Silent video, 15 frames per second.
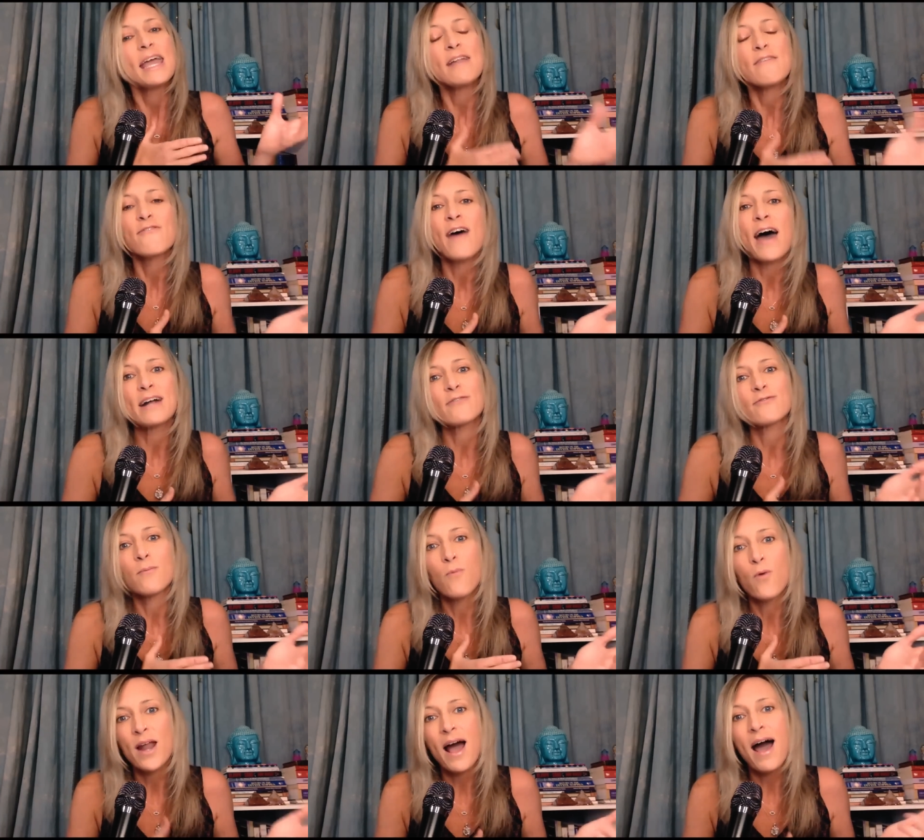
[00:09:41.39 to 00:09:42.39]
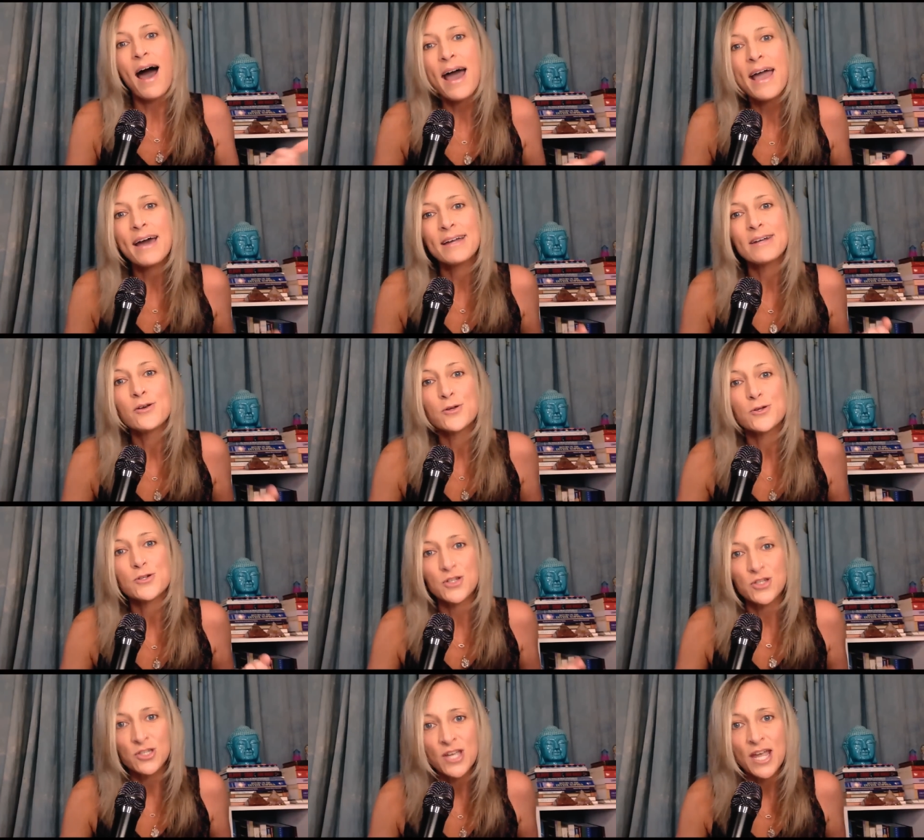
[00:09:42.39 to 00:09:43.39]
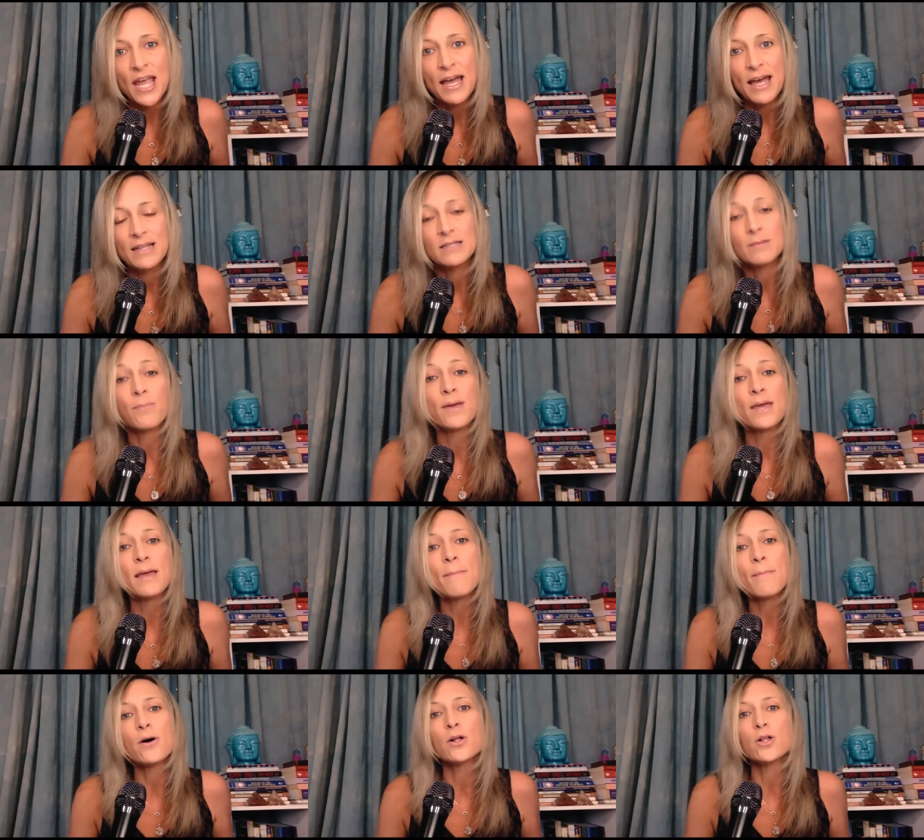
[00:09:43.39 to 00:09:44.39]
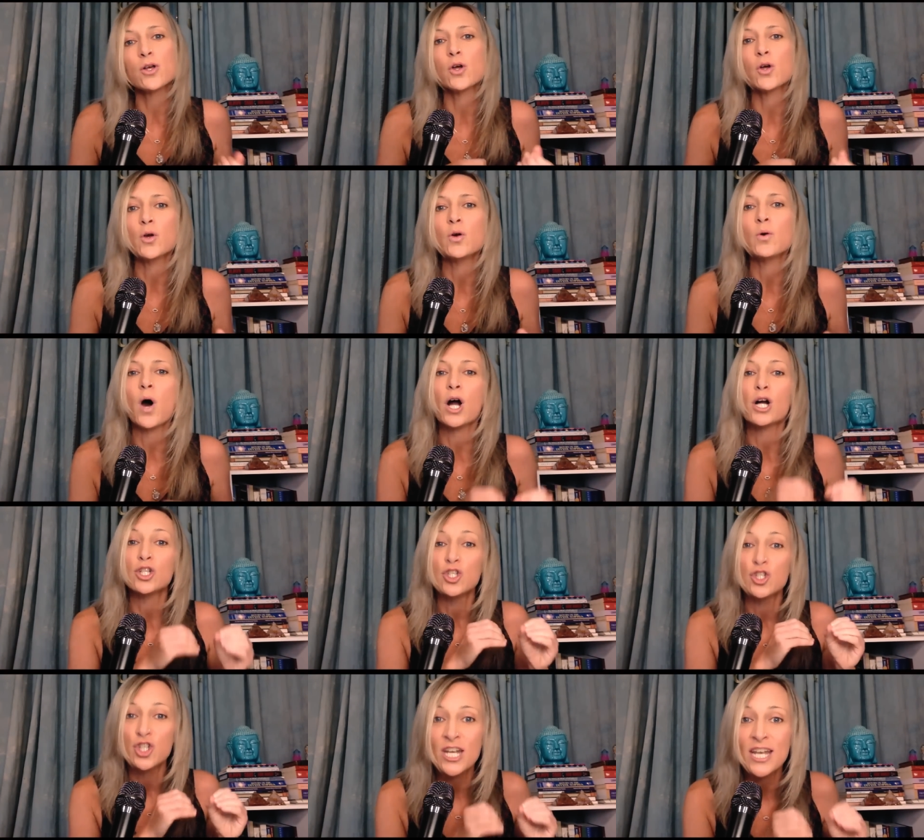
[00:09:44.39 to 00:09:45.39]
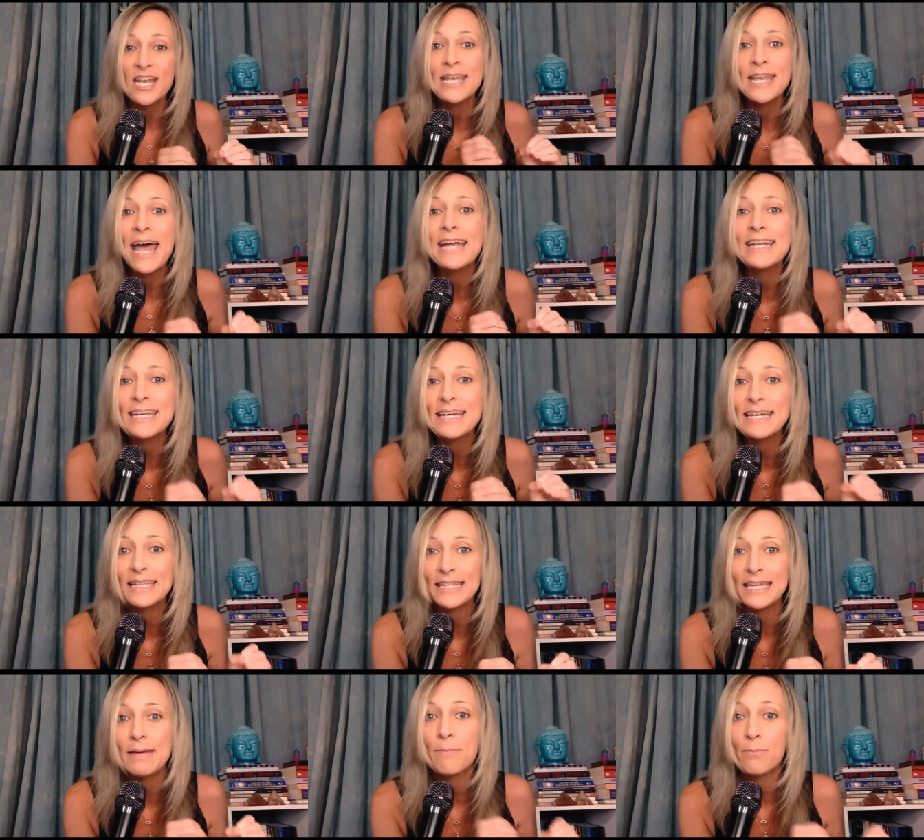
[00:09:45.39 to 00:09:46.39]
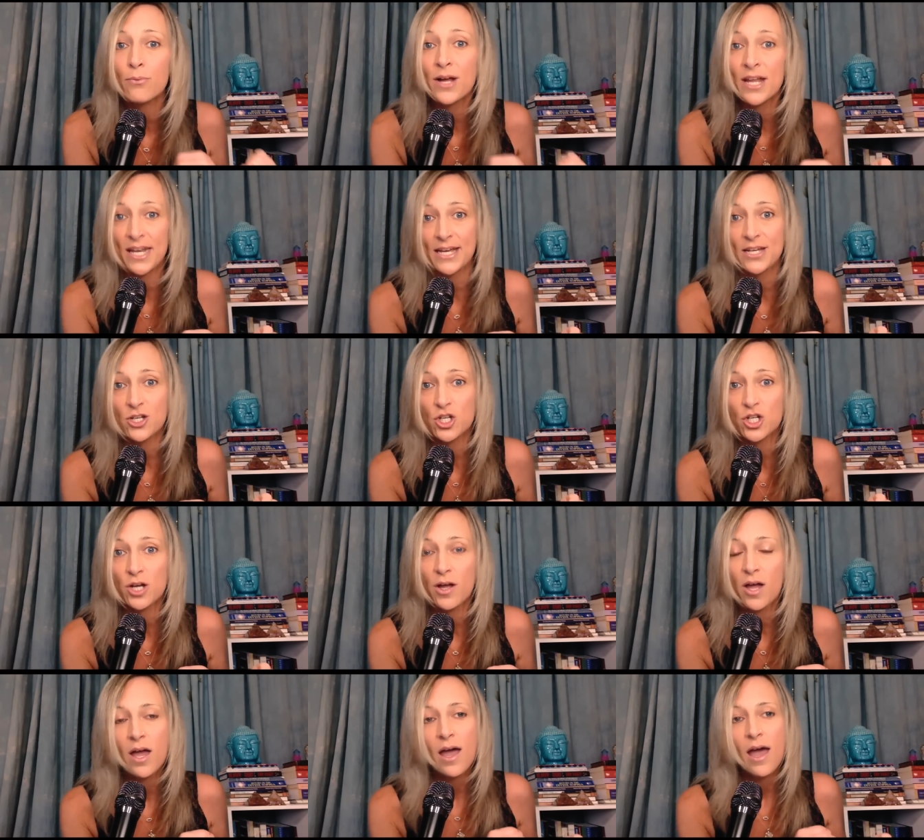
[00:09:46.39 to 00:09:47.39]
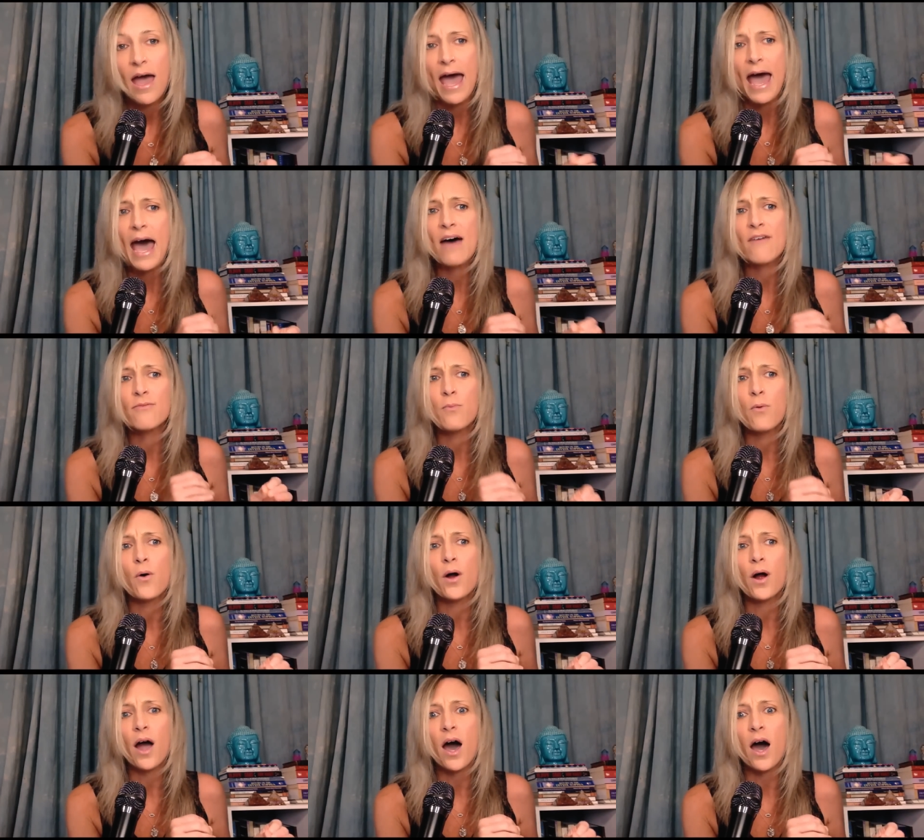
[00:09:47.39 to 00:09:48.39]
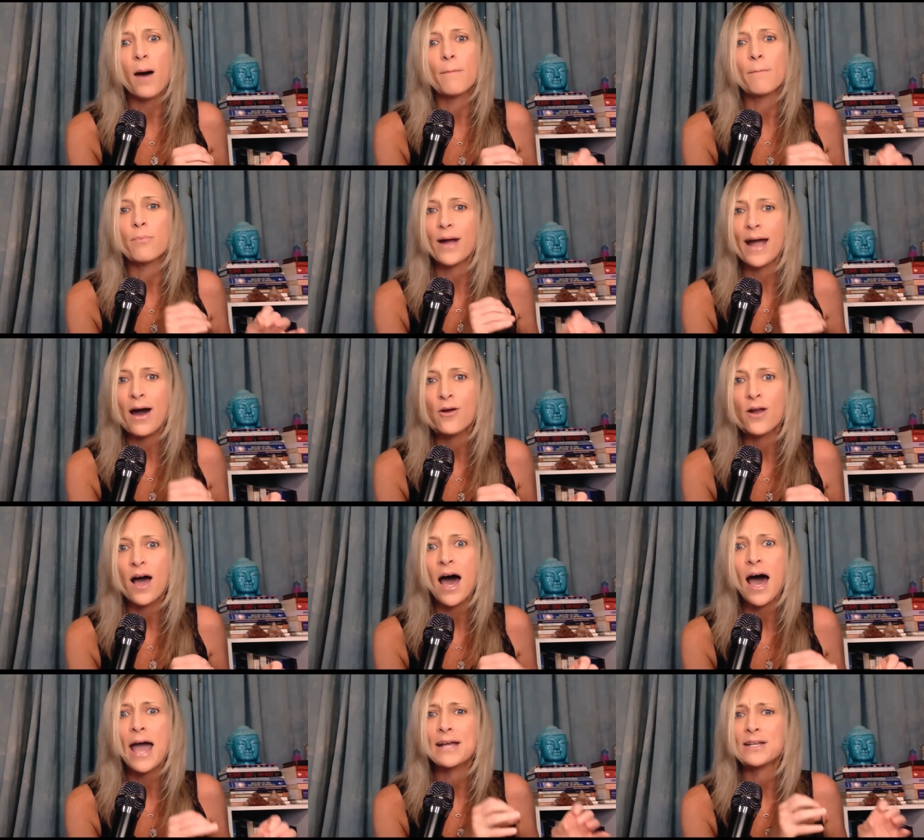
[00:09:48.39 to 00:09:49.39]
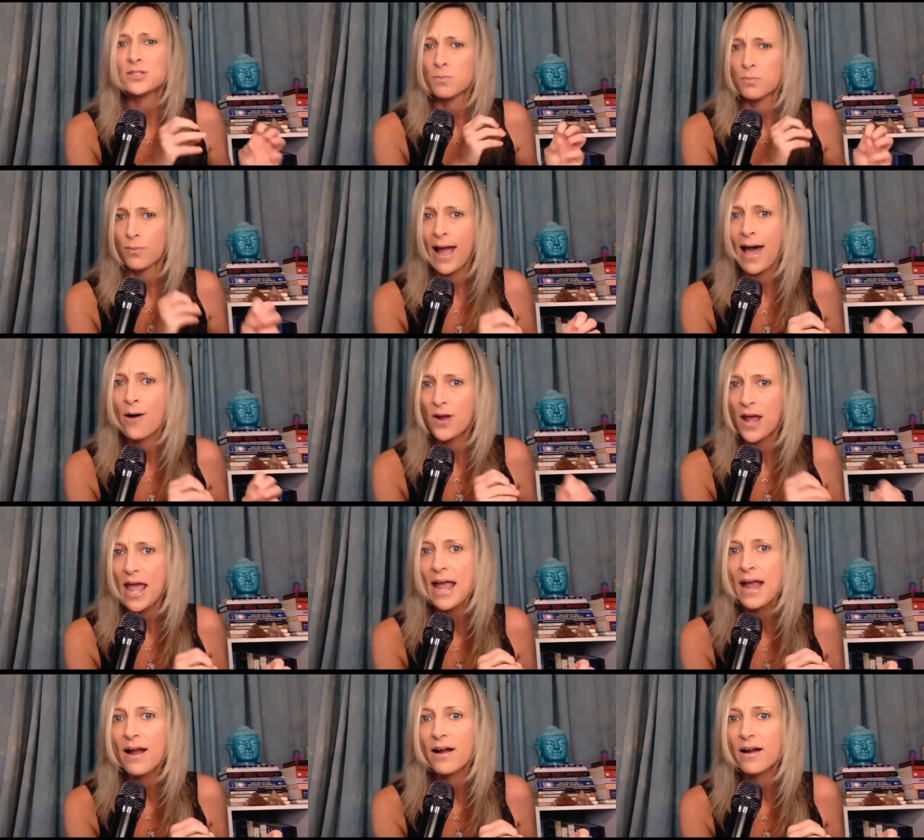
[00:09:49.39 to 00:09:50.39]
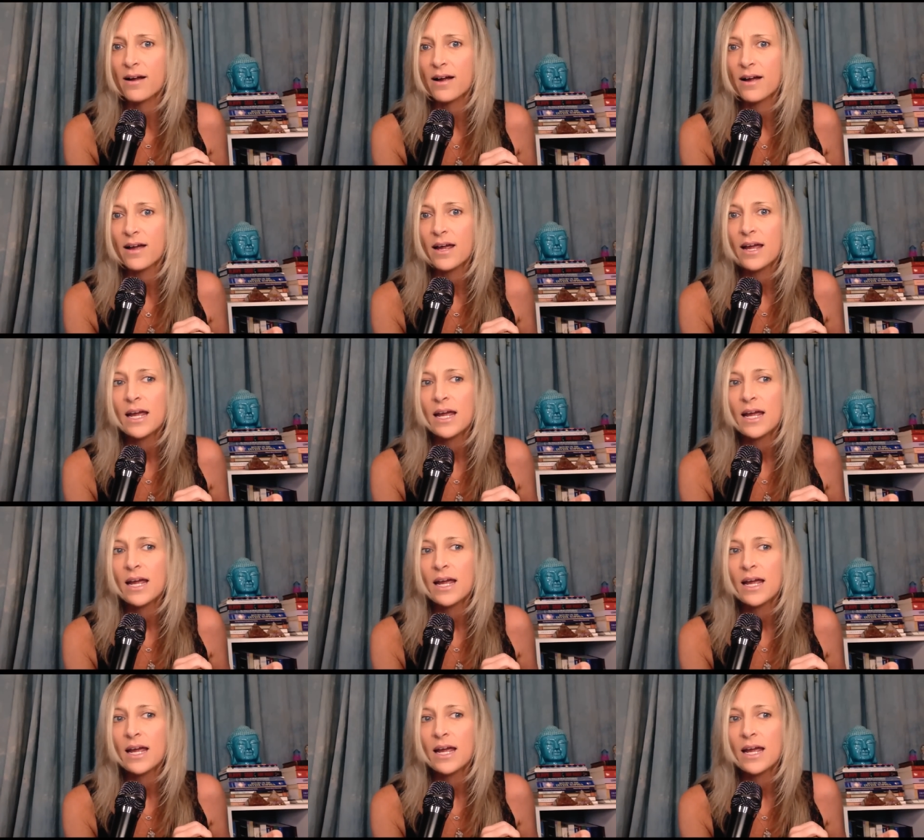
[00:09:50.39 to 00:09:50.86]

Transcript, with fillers: In fact, from what I understand, people who are genetically British have more um, brown eyes, brown hair.